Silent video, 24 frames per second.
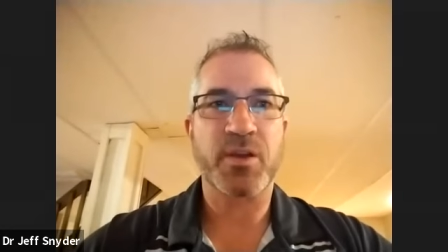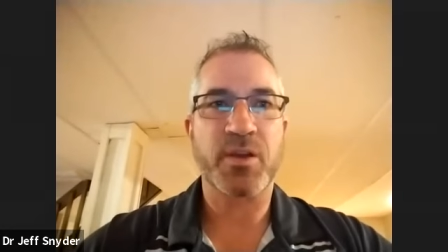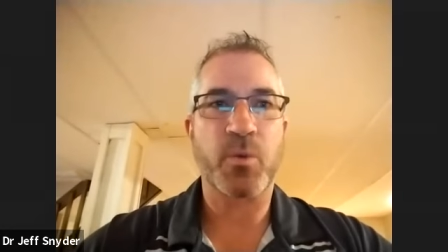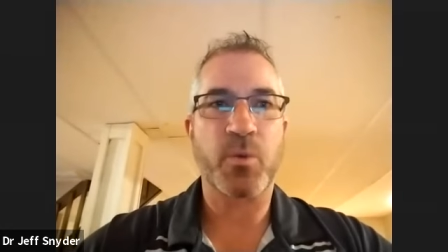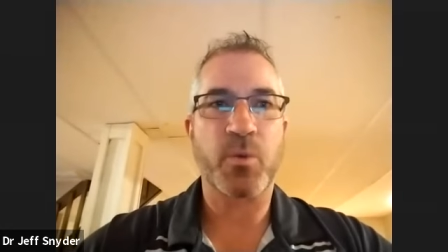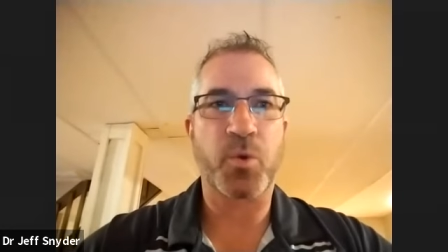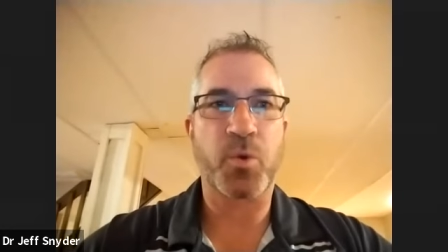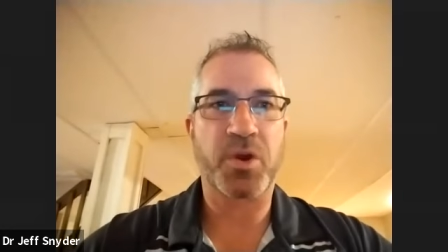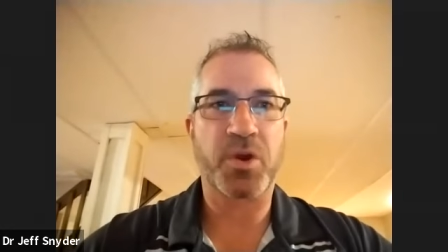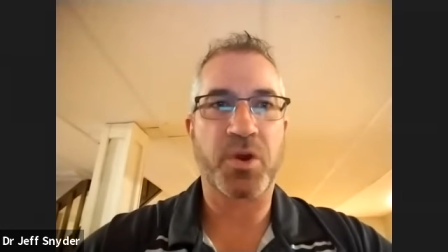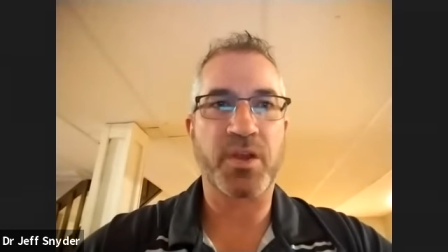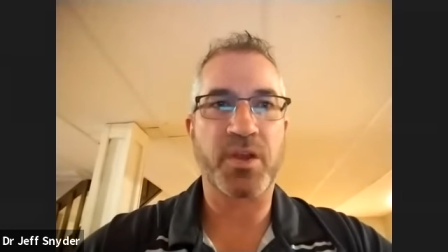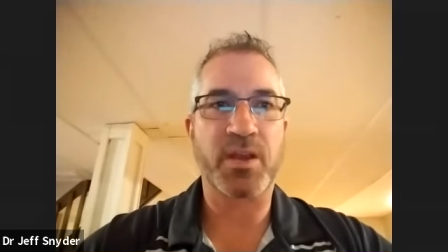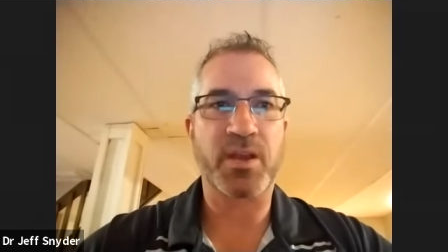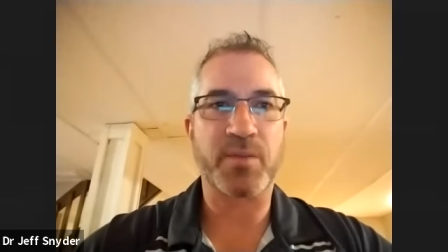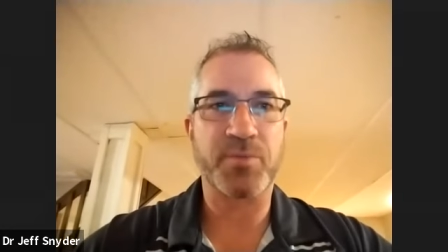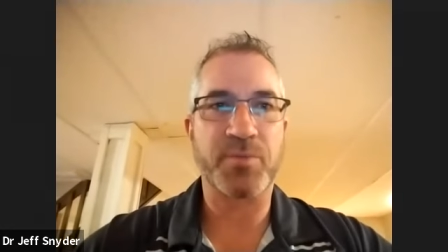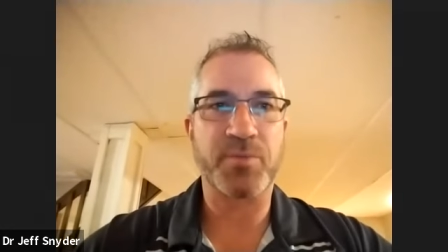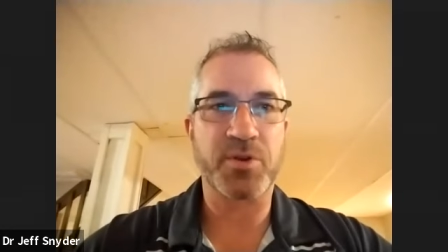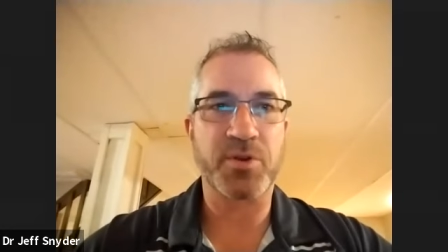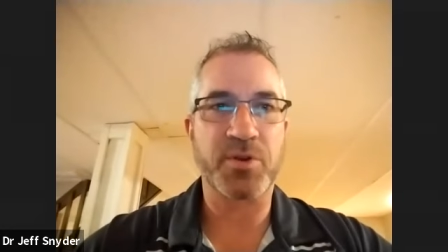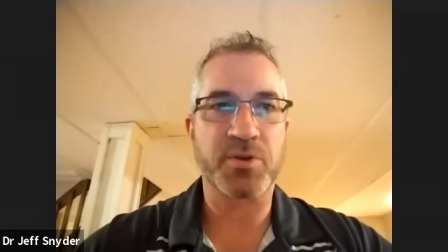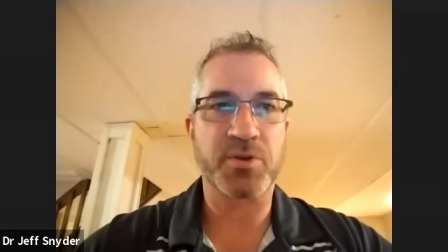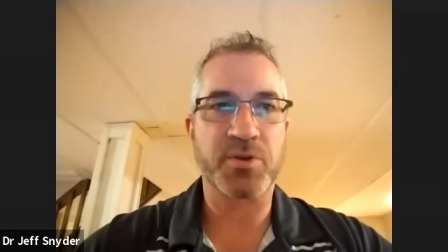working at a
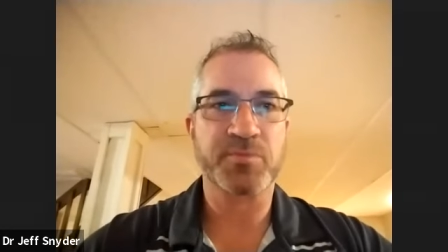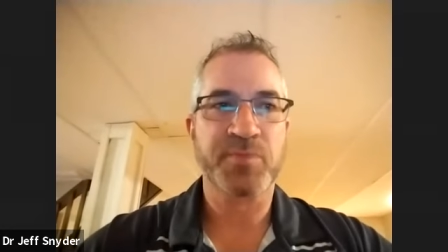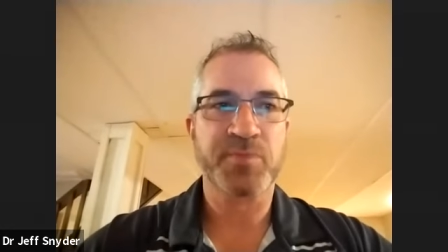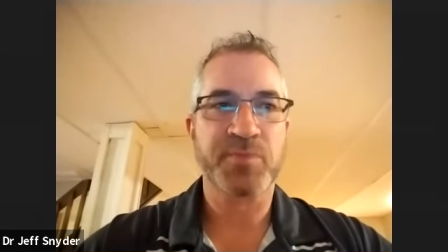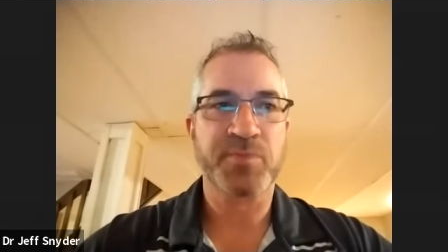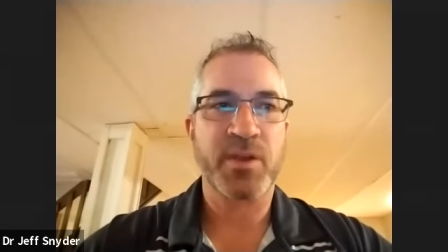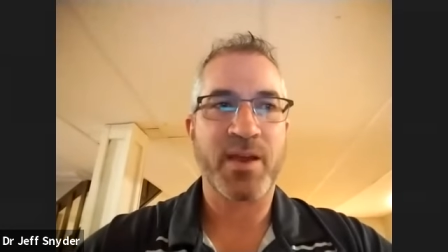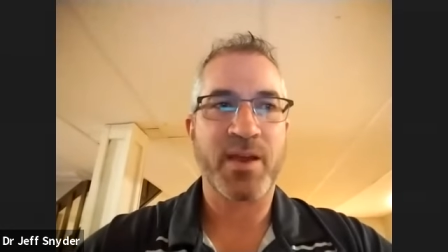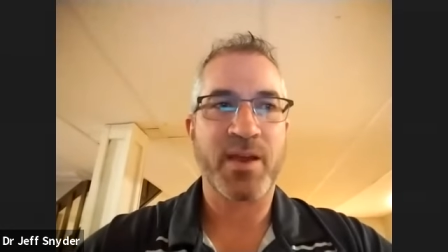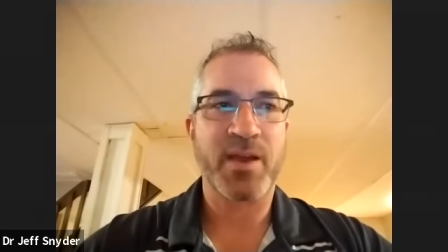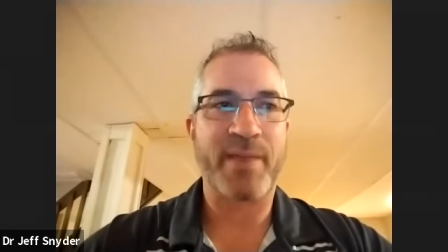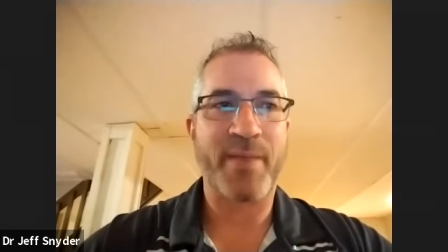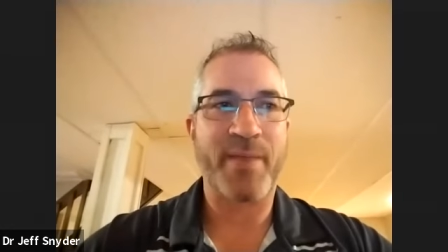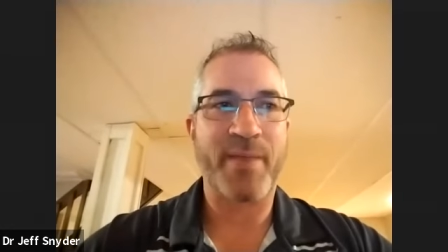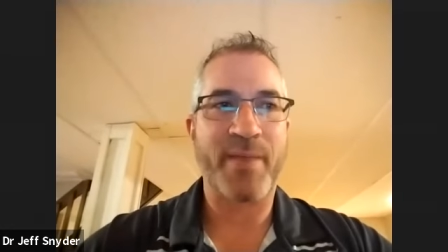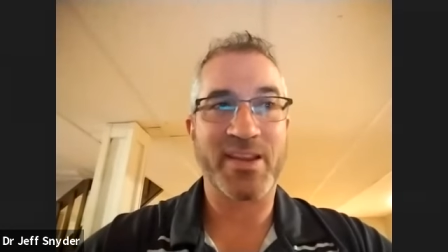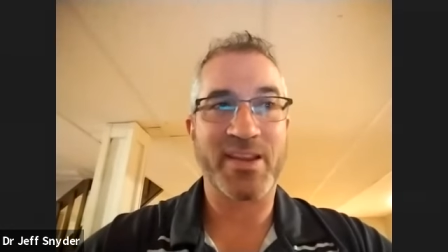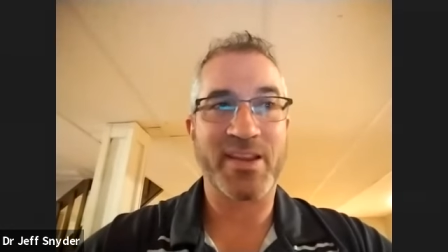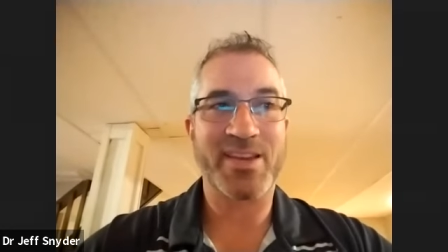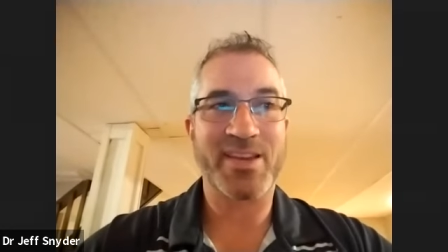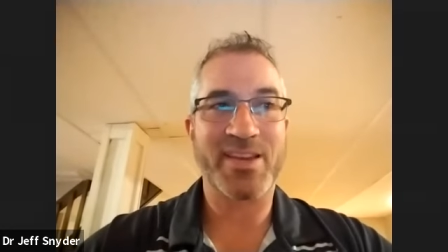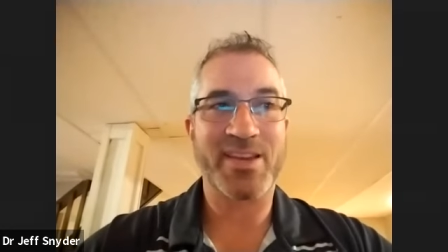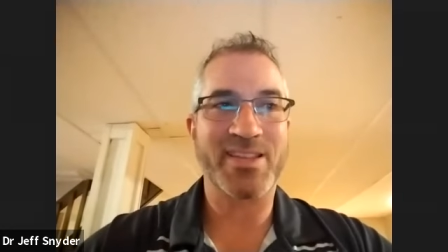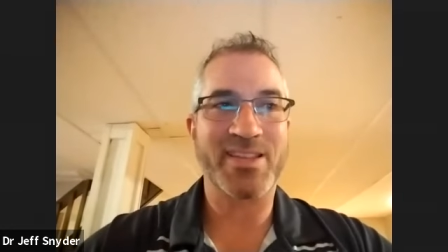computer, and I'm not
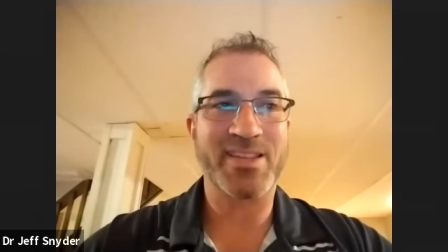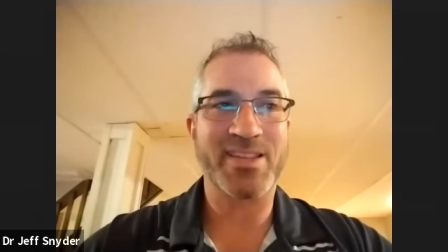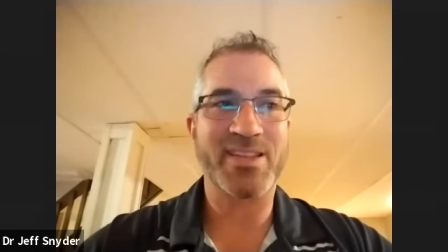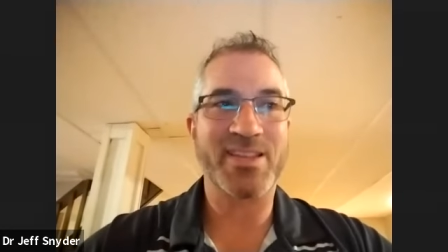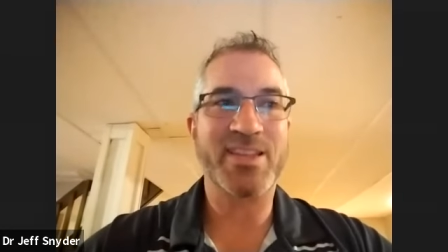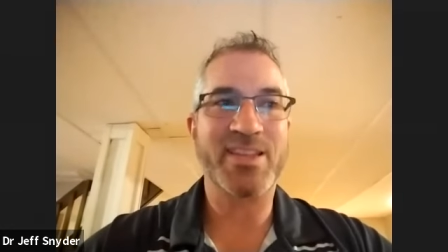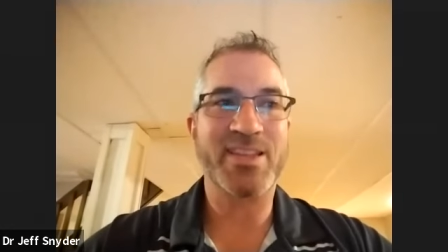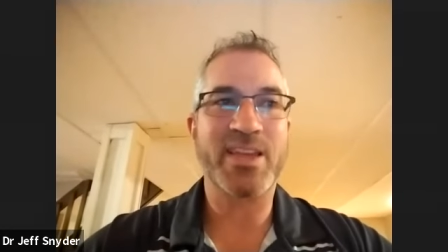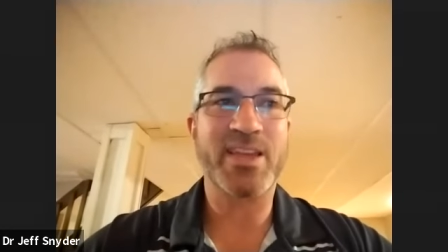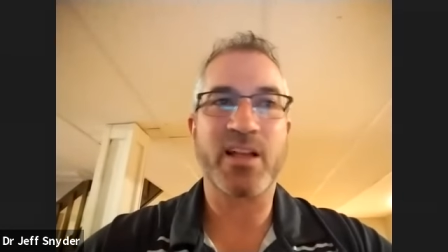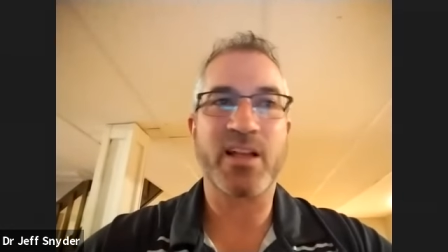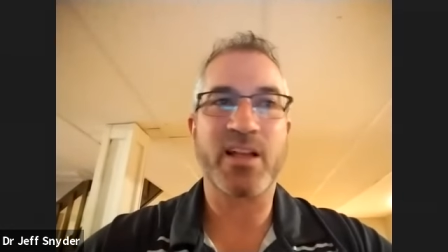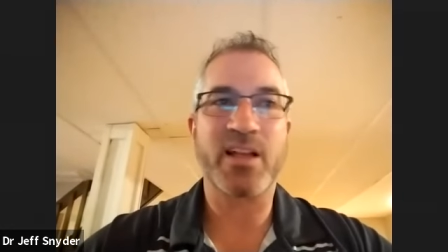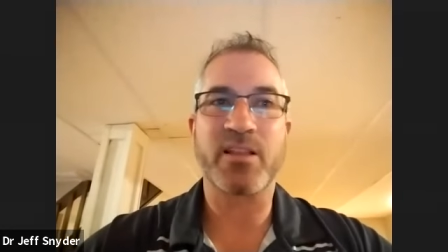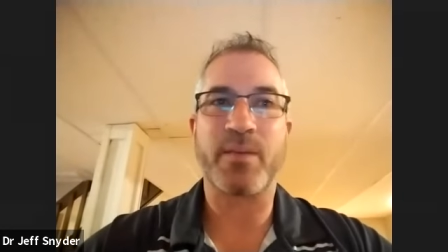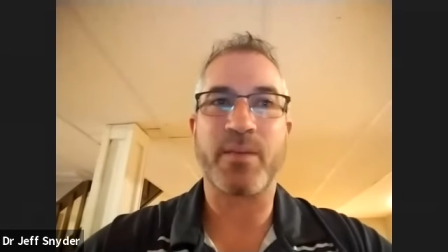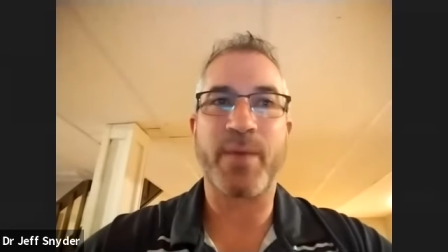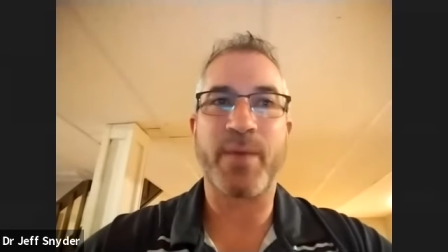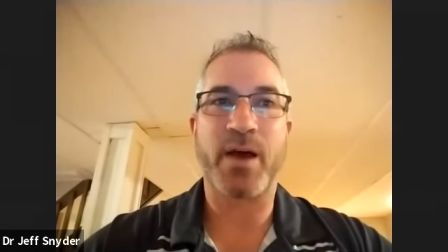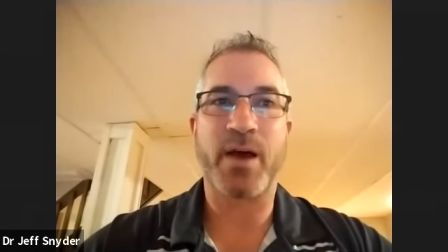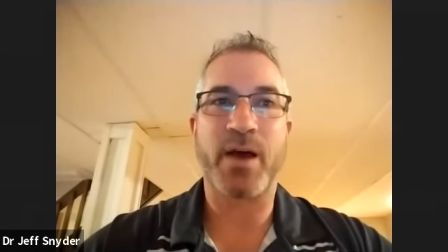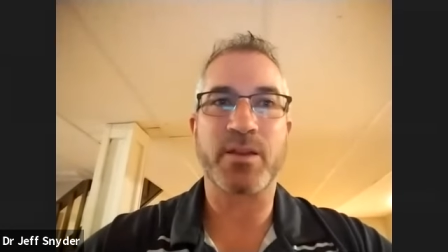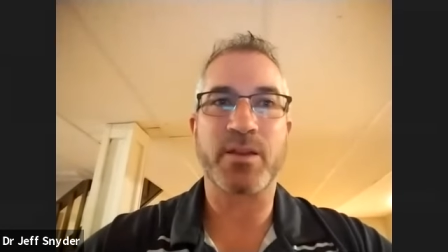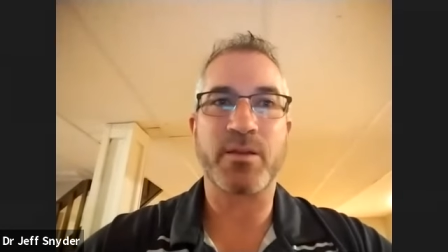going to get into detail
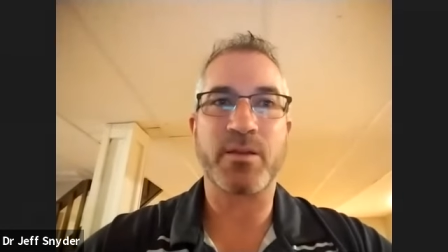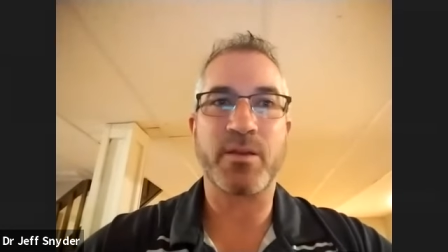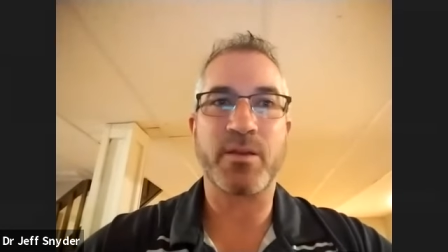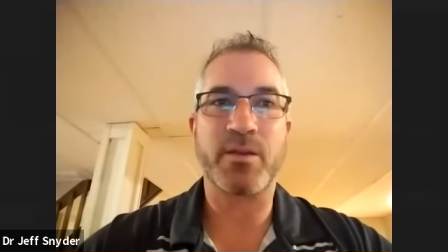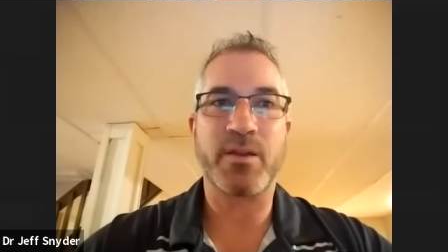about